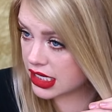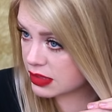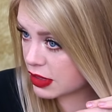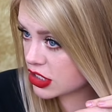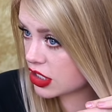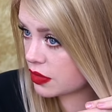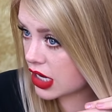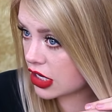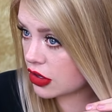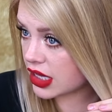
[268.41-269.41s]
especially when
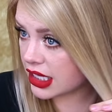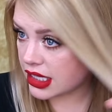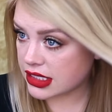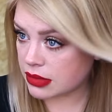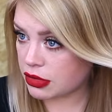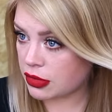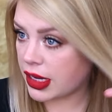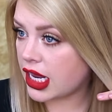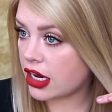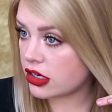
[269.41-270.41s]
I go like this and pull
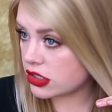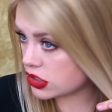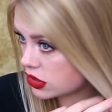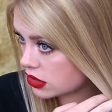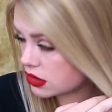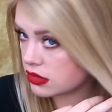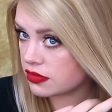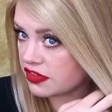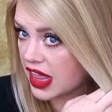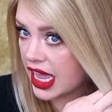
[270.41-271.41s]
my hair
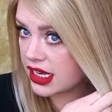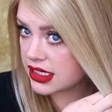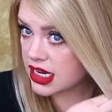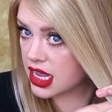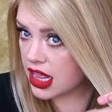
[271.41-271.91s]
flat,